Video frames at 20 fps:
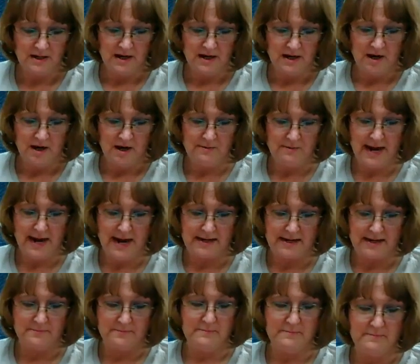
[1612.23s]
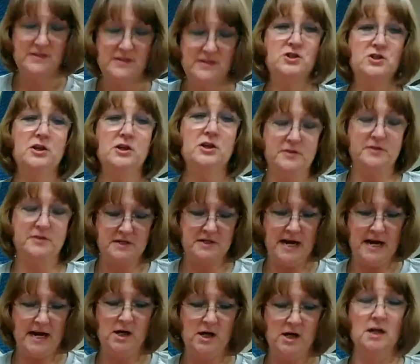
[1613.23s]
All right, Miss Jill
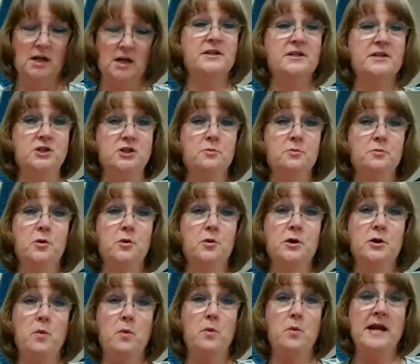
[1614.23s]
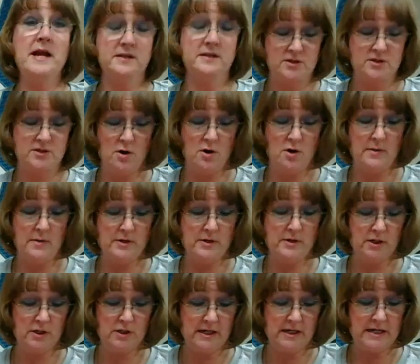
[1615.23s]
Steiger, did you put away the snow in
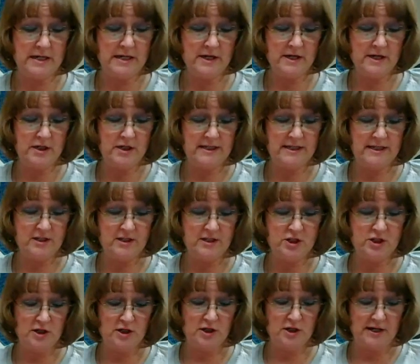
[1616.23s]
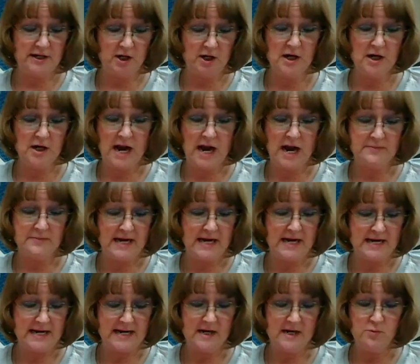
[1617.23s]
Michigan yet? She says, Jill here, I'm
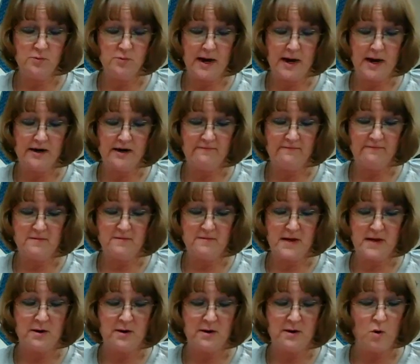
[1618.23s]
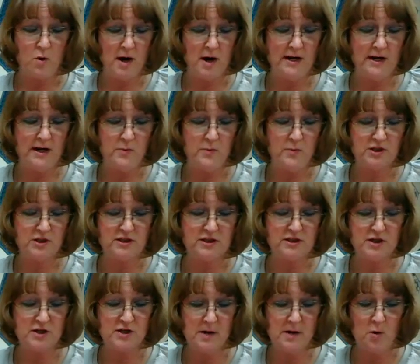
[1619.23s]
taking a break from my wonky wishes
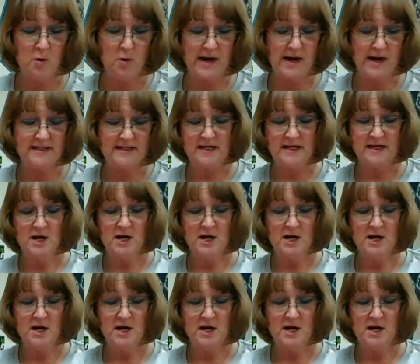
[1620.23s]
star points